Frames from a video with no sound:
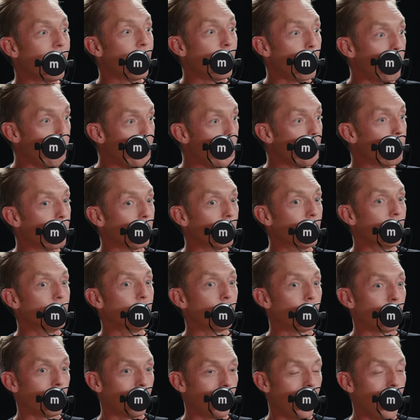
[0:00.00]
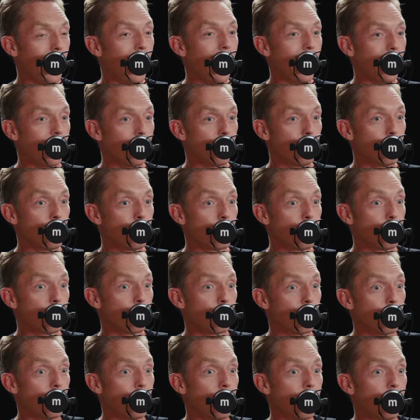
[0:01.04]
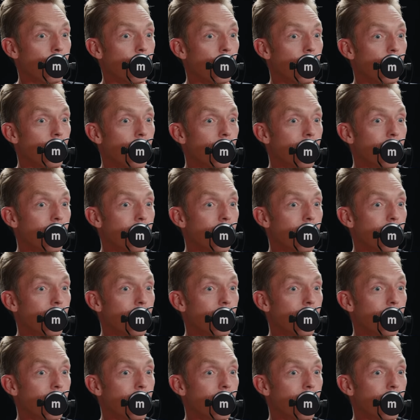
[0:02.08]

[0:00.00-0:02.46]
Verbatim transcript: the people in your life with